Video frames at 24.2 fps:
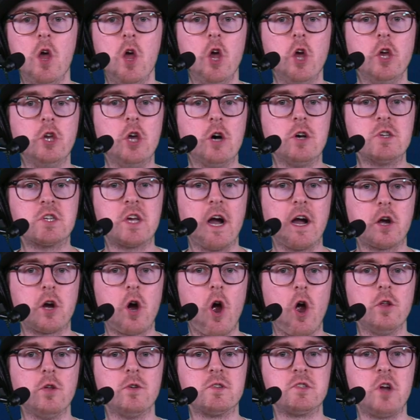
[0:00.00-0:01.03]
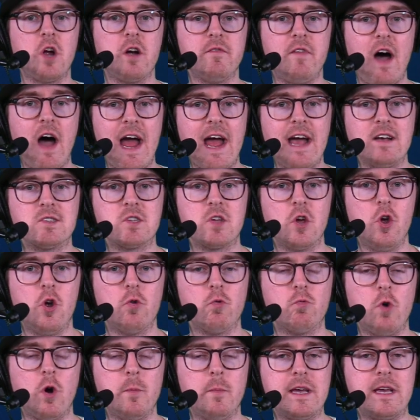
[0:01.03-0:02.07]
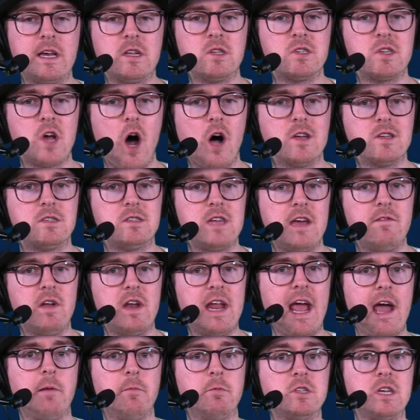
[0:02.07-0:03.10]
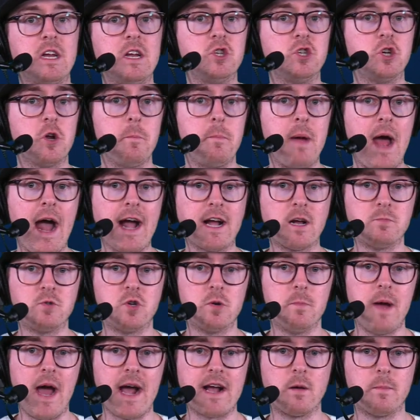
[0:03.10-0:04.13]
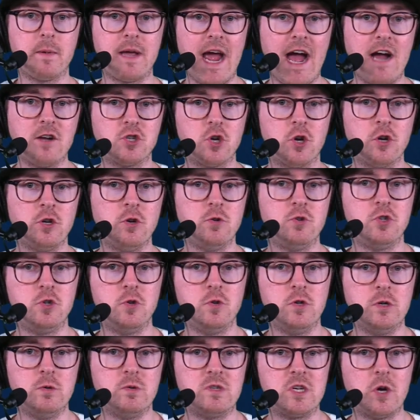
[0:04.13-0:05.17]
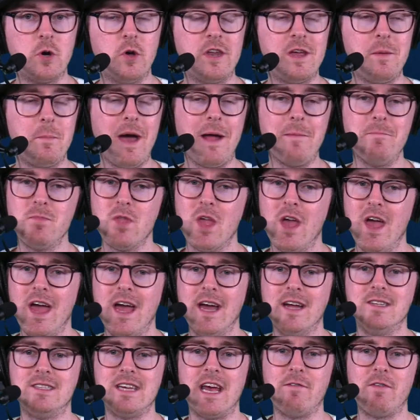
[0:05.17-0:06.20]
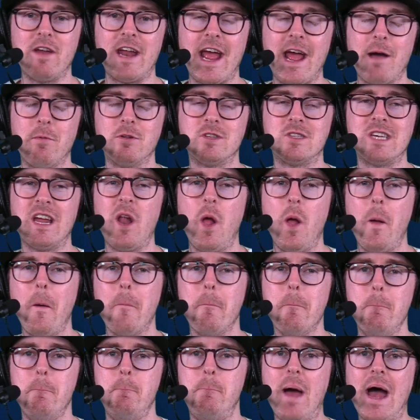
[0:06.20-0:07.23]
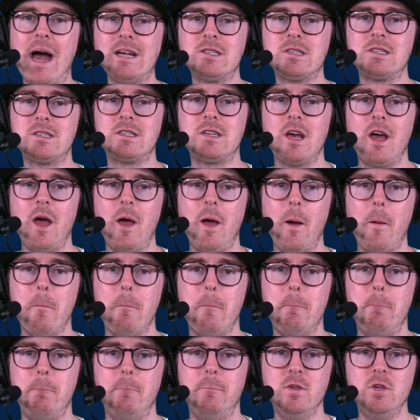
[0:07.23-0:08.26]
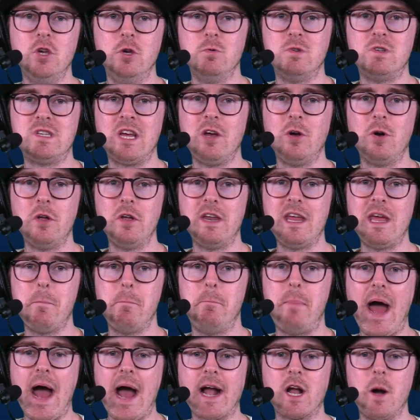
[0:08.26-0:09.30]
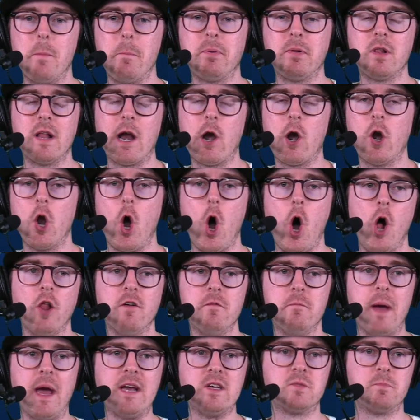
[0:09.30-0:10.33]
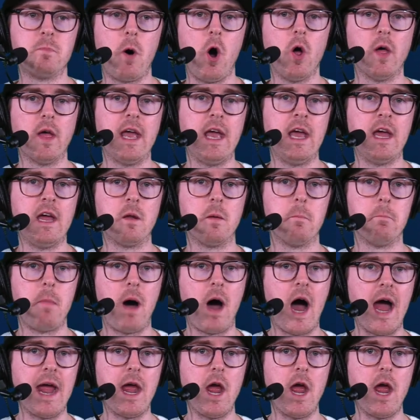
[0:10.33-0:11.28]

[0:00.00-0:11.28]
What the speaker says: You also got Carlos Narvaez, Romy Gonzalez, David Hamilton as your backups, your backup catcher, and your 2 utility men. David Hamilton, best utility backup player in all of baseball, in my